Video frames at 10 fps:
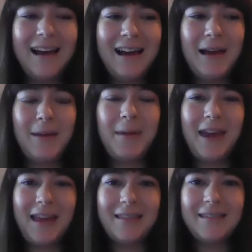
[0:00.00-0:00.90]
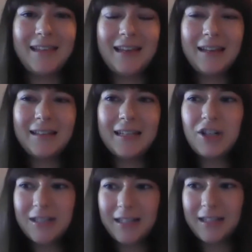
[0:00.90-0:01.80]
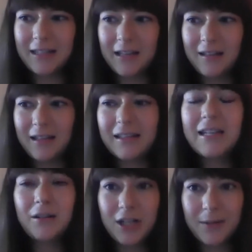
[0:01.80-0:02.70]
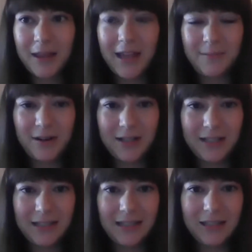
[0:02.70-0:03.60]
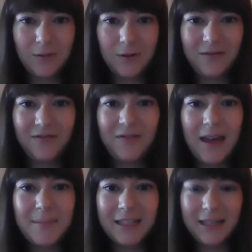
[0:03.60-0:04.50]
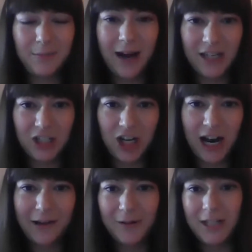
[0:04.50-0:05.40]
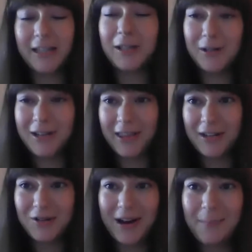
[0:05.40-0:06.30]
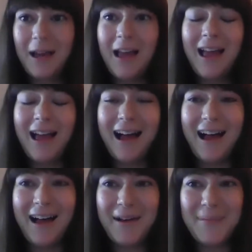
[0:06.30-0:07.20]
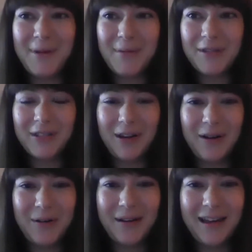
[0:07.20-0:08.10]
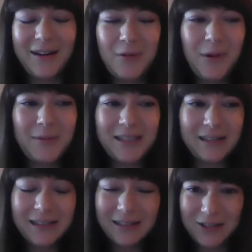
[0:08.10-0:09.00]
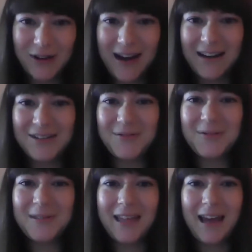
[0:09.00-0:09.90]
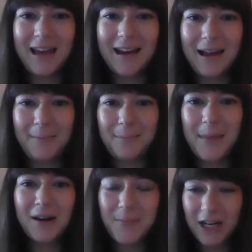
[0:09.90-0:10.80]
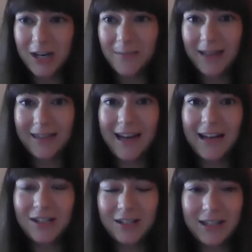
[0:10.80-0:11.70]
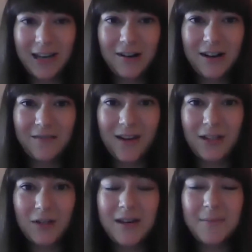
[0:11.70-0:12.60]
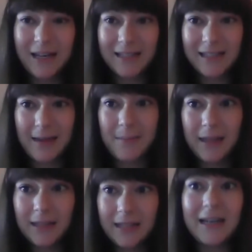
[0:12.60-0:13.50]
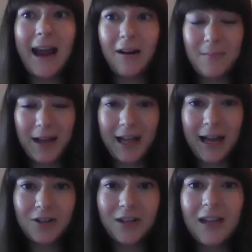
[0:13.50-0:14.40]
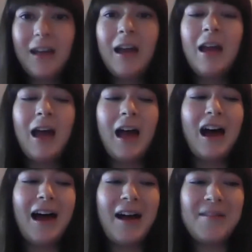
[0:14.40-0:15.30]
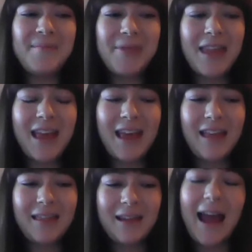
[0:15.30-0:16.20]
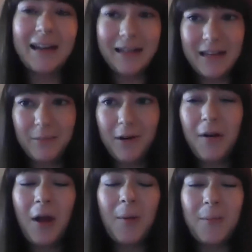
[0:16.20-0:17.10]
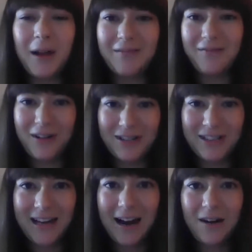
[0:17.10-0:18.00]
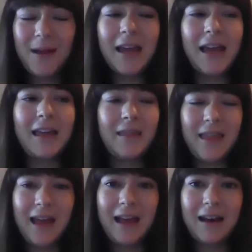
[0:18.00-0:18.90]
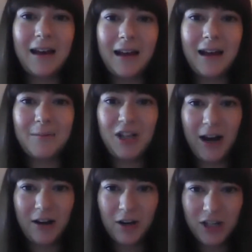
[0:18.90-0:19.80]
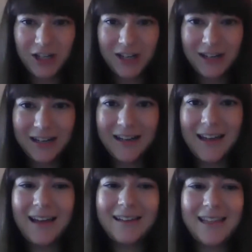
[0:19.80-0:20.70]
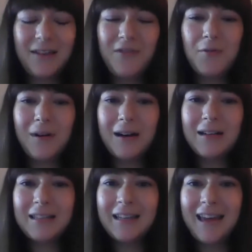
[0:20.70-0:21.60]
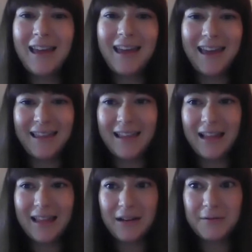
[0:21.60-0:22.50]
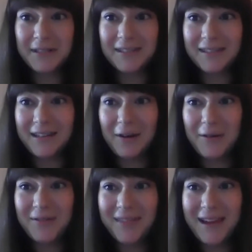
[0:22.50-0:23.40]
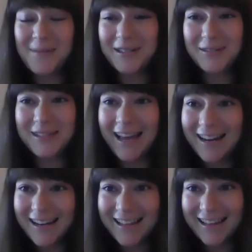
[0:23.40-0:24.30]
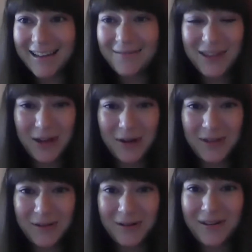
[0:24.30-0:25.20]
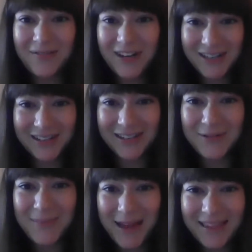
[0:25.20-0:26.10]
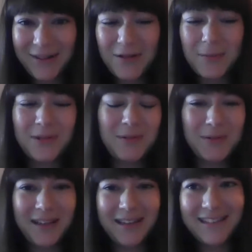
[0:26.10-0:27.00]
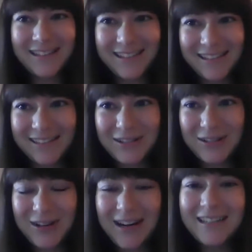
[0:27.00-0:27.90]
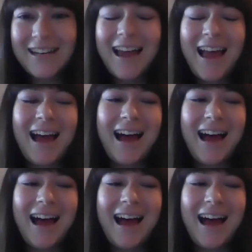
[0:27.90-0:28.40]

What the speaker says: And it's interesting that the leadership in the Emirates is sort of famously press shy, which I learned on the trip. So what was a little strange was that Mayor Ben Shabbat, the national security advisor, he made a statement in Arabic, actually, and in Hebrew, but first in Arabic. And then Jared Kushner said a few words. And then there was no one from the Emirates who said anything, even though there were officials who met the group. So we were like, this is a little strange.